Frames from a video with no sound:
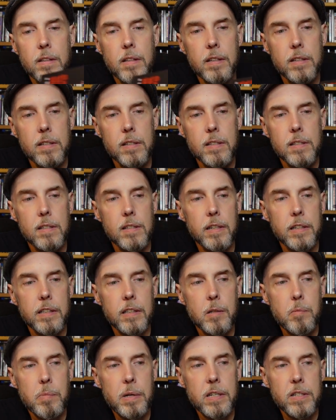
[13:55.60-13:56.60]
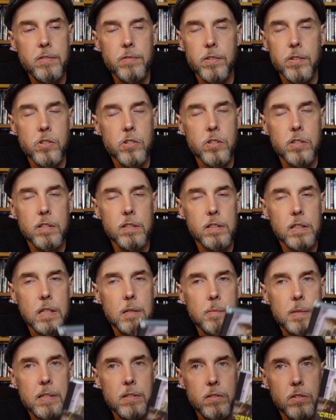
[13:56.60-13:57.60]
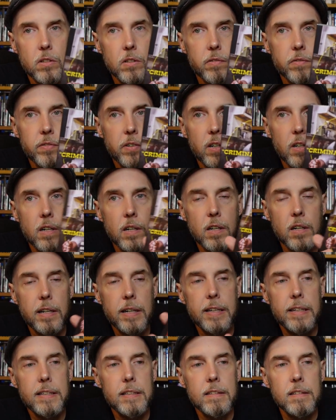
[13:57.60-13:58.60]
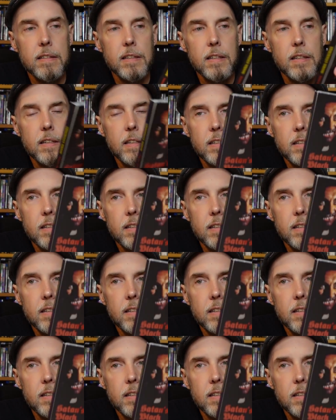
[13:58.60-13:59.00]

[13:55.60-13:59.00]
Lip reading: this is like the best version that's come out so far. And